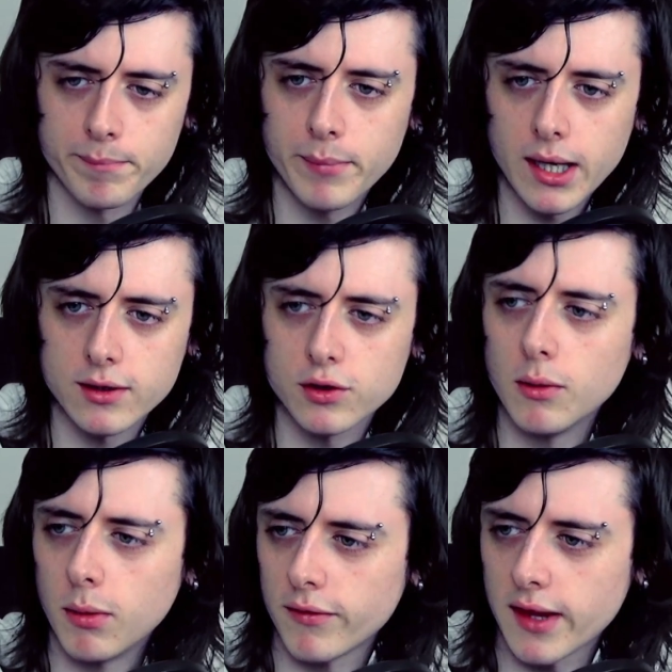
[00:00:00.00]
being
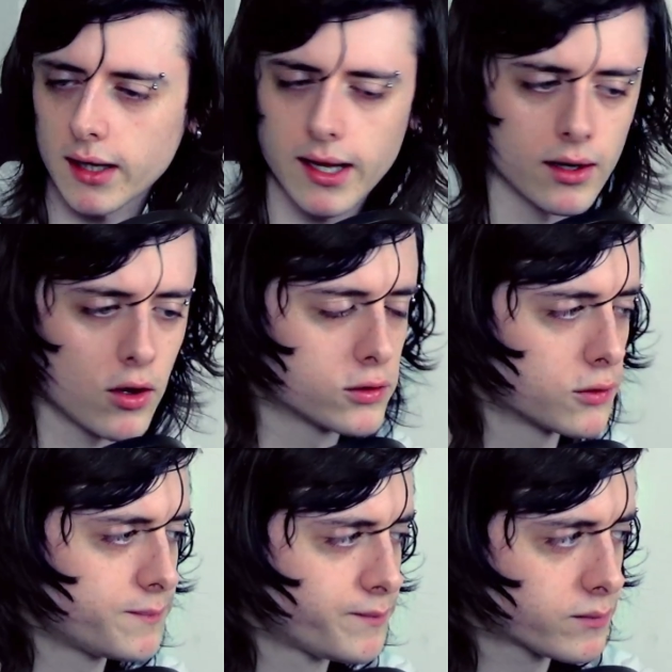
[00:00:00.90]
suitable for that then
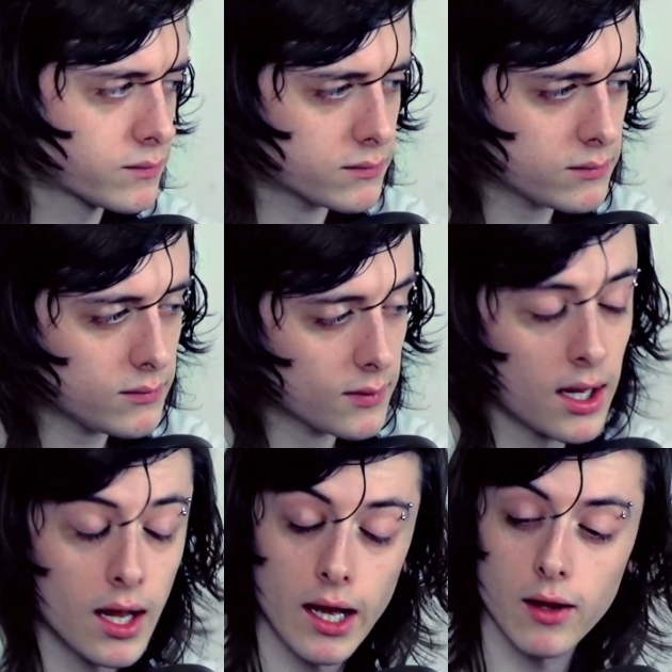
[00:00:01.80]
console.
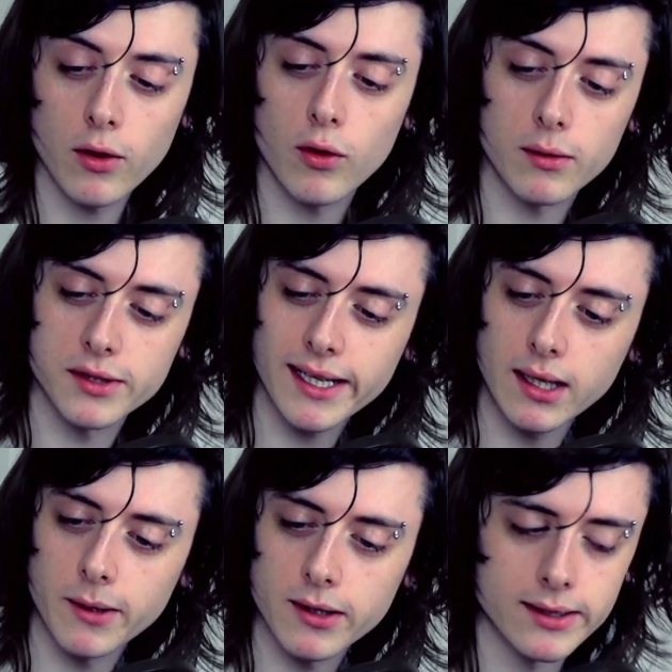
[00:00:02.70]
Although I was thinking
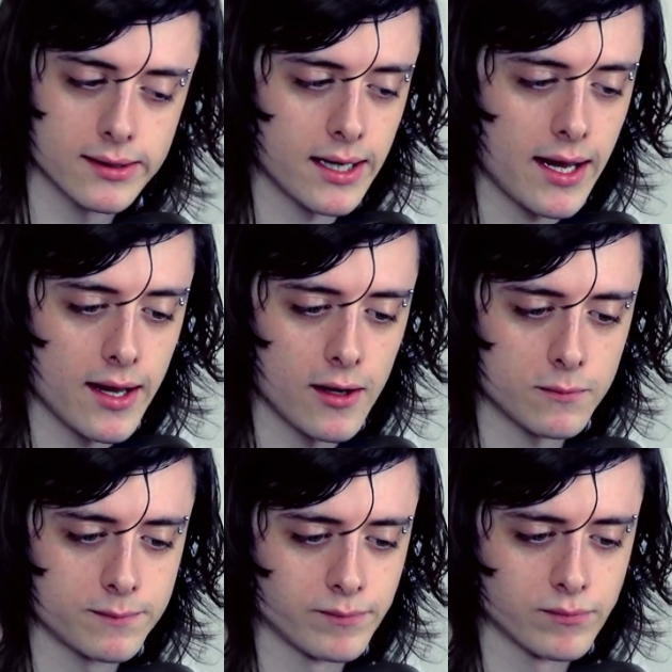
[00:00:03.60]
about this
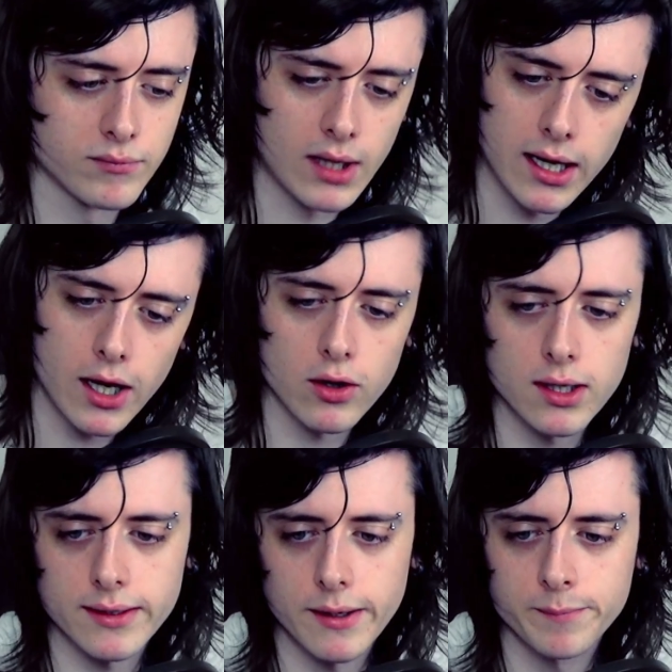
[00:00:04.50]
late on
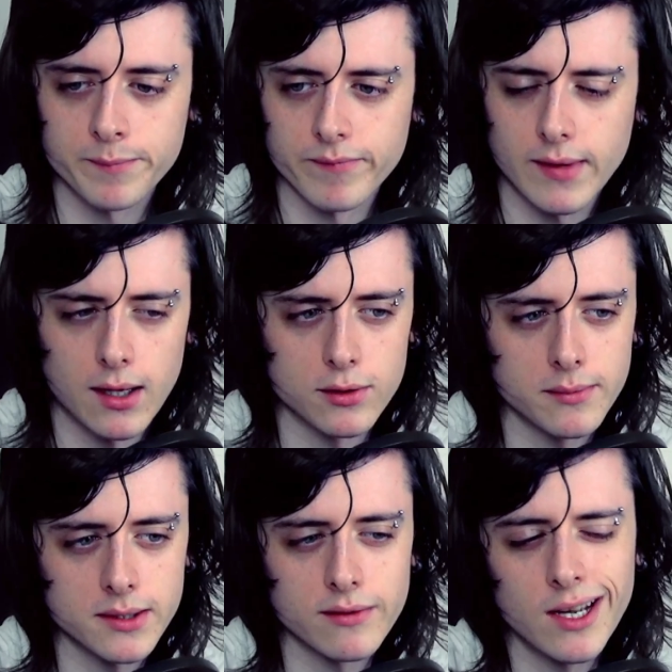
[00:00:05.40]
last night. I was thinking to
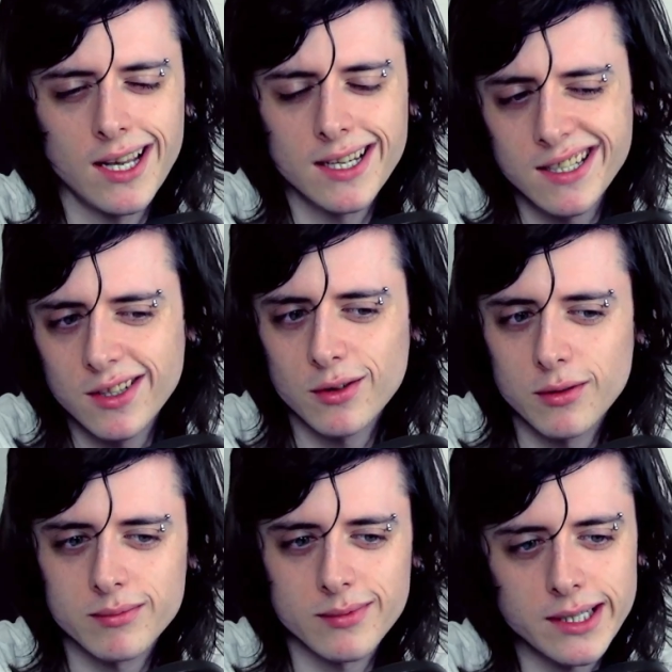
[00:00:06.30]
myself,
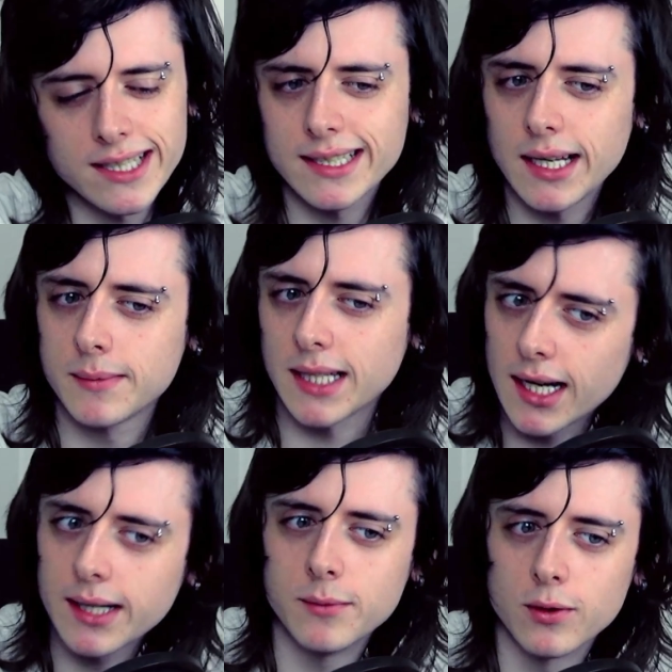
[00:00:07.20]
but at the same
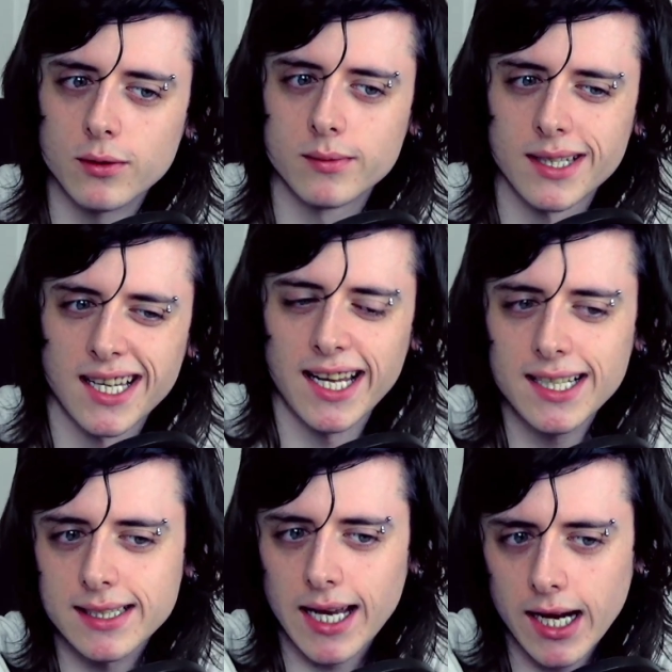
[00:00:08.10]
time though, it
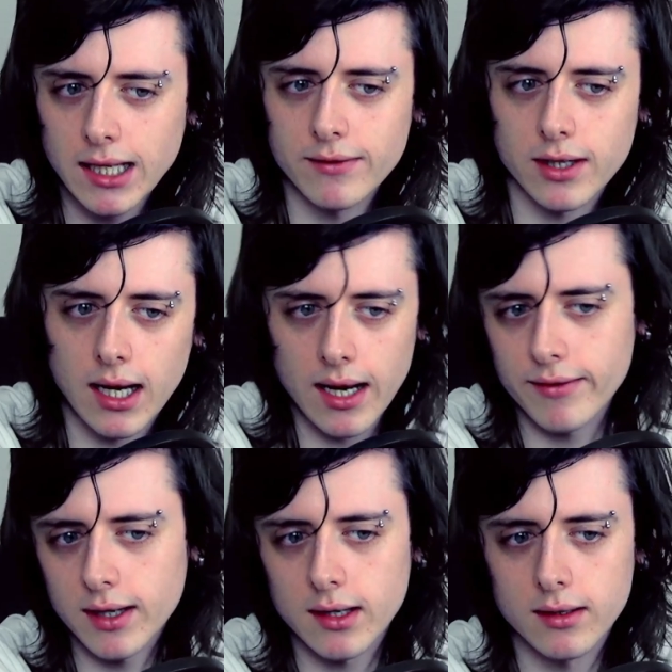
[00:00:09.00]
is kind of a
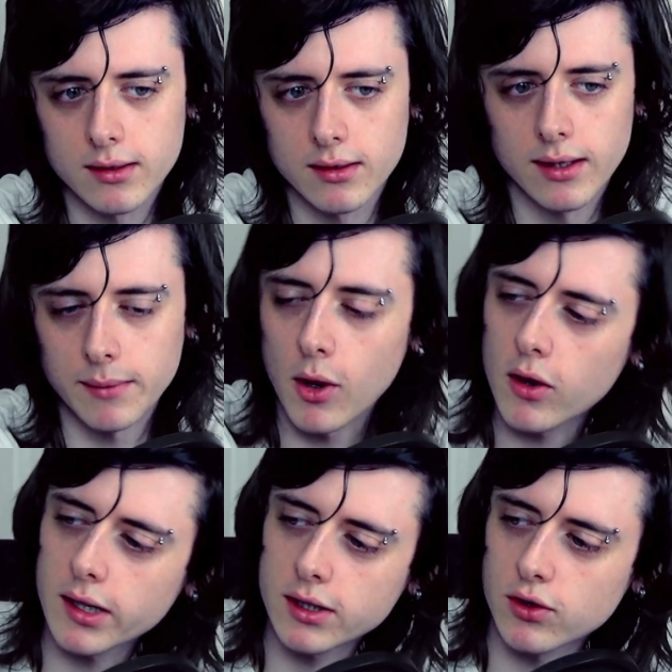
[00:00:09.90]
clever
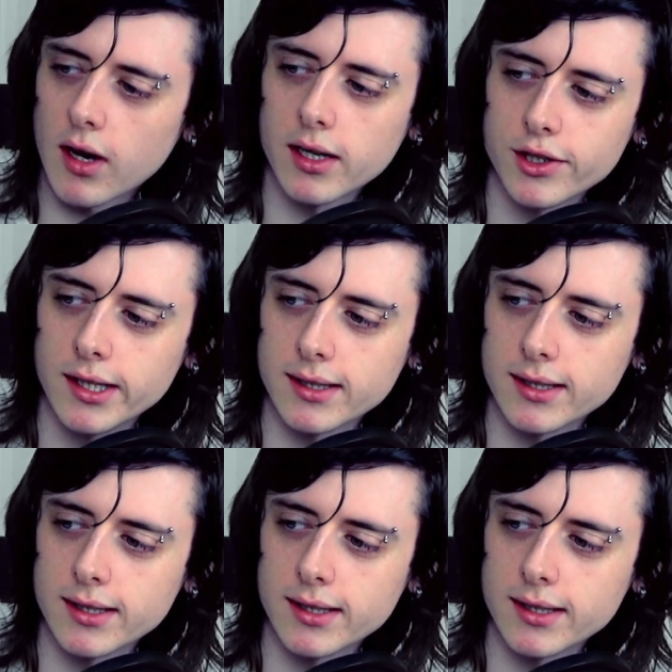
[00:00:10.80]
marketing strategy